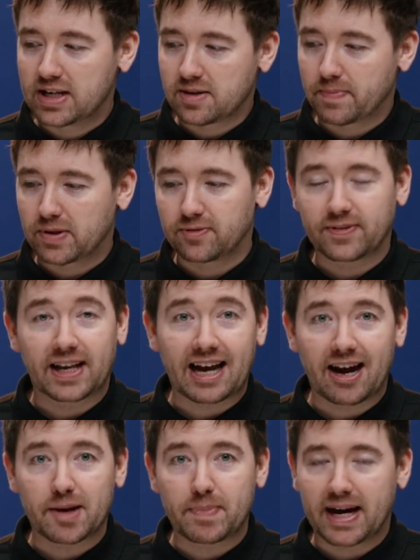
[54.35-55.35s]
these are built for like
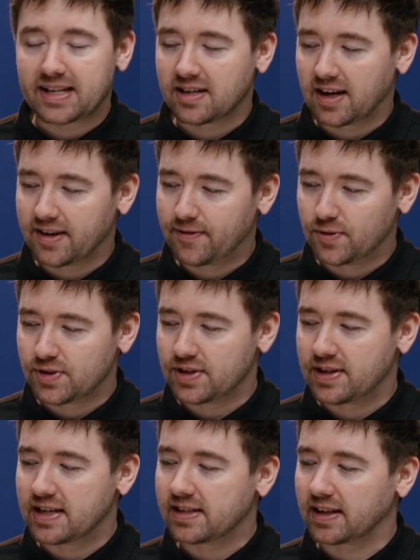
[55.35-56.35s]
iPads and iPhones and
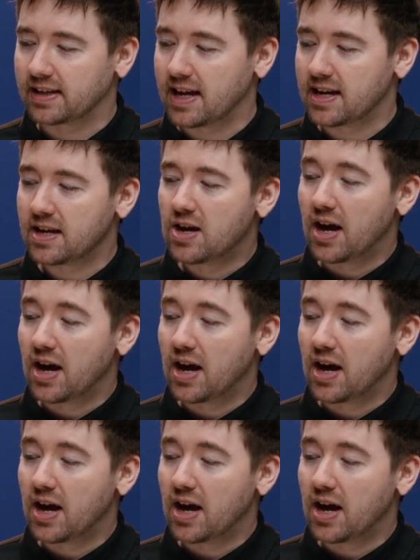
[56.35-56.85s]
things like that,